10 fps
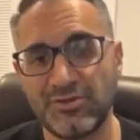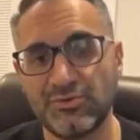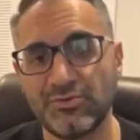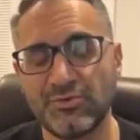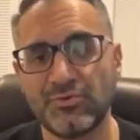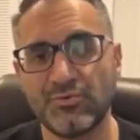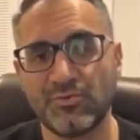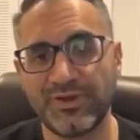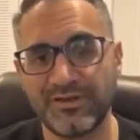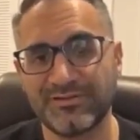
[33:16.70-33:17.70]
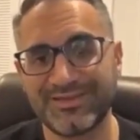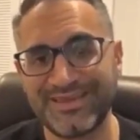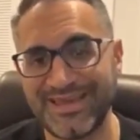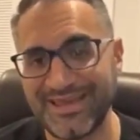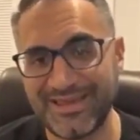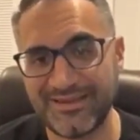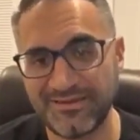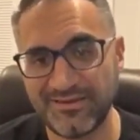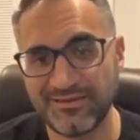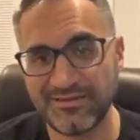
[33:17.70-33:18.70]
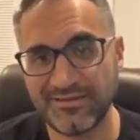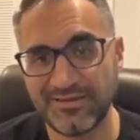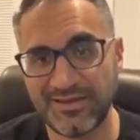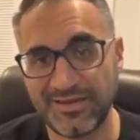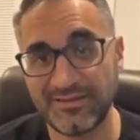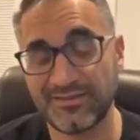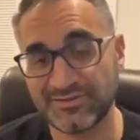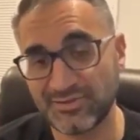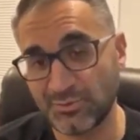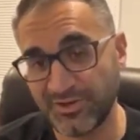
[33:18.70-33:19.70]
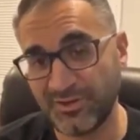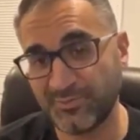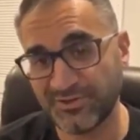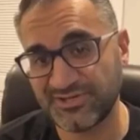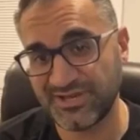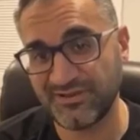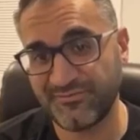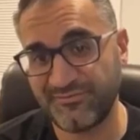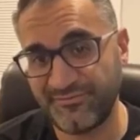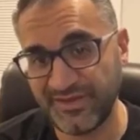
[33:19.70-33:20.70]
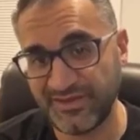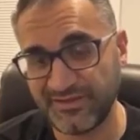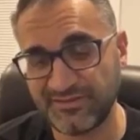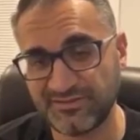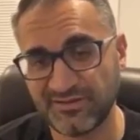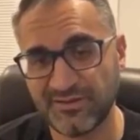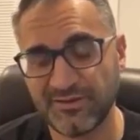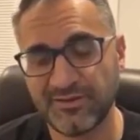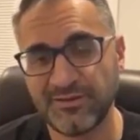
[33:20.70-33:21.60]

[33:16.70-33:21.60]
you will gain in the 20% of fees